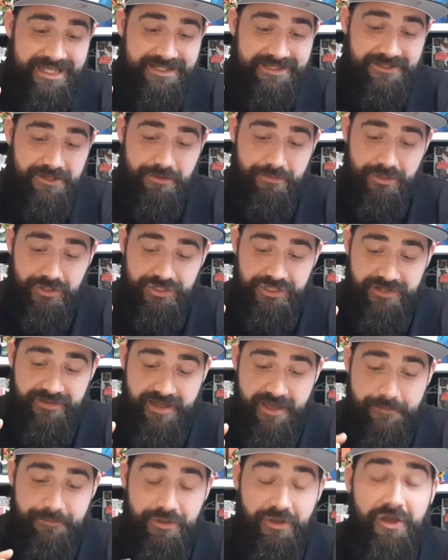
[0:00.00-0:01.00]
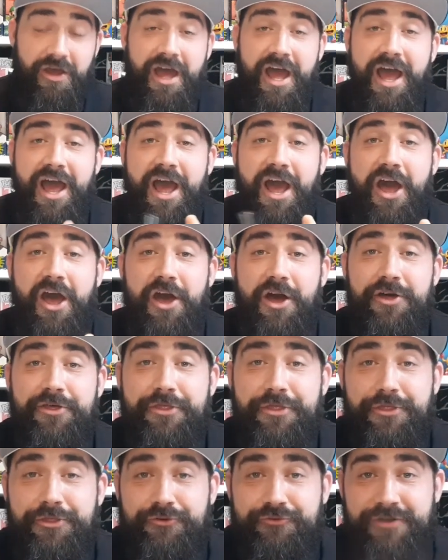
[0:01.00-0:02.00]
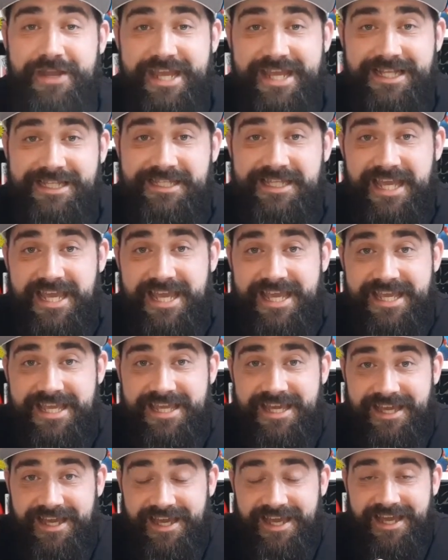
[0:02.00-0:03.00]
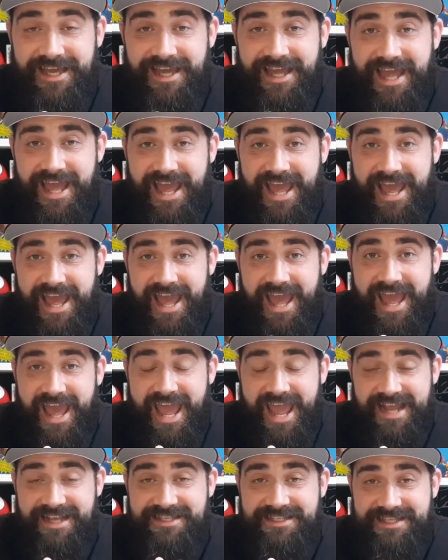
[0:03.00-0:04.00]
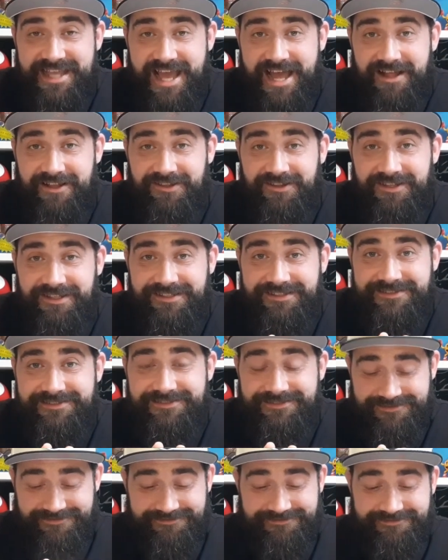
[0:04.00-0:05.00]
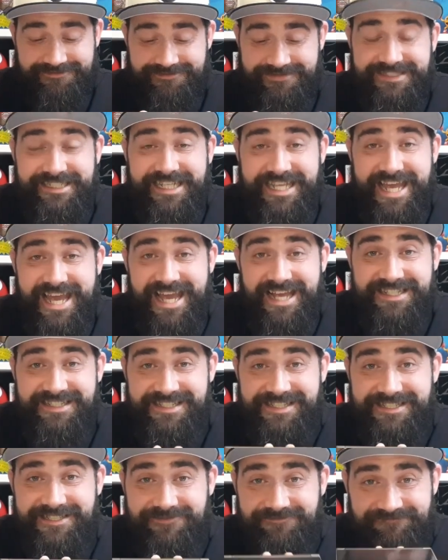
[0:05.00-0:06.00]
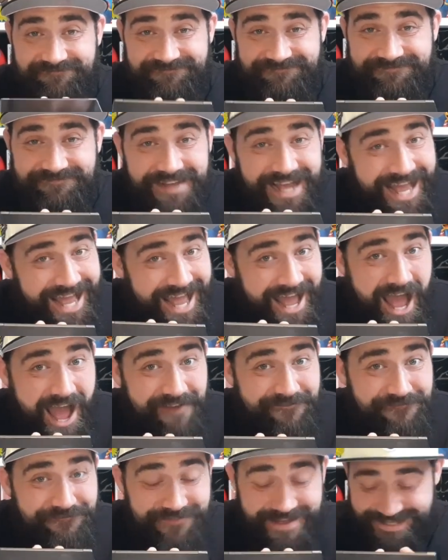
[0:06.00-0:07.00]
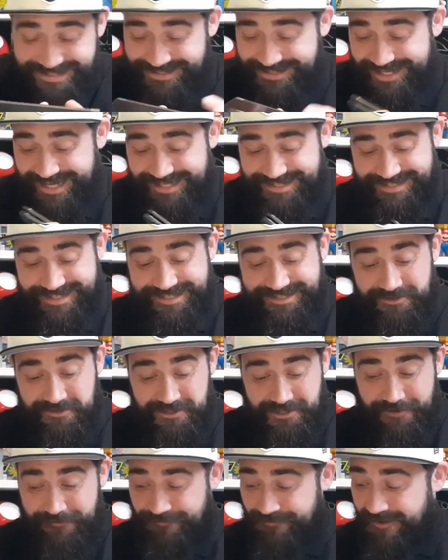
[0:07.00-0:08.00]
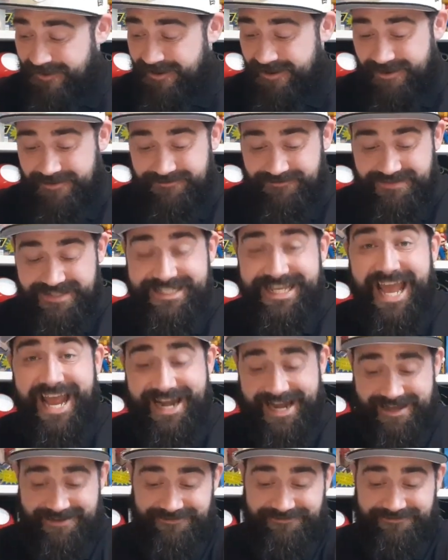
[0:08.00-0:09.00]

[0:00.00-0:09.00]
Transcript: so much in there. But a 3D XL DS, fantastic. So far, tenner.